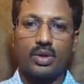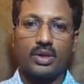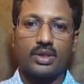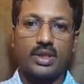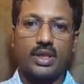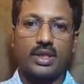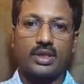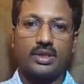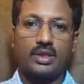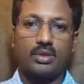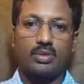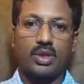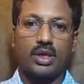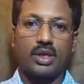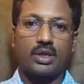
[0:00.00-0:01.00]
We'll assign
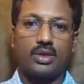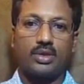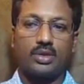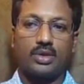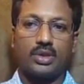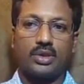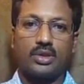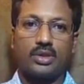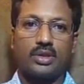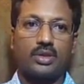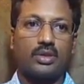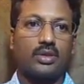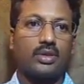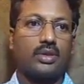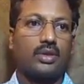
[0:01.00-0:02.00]
some color to
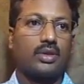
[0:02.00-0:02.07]
this.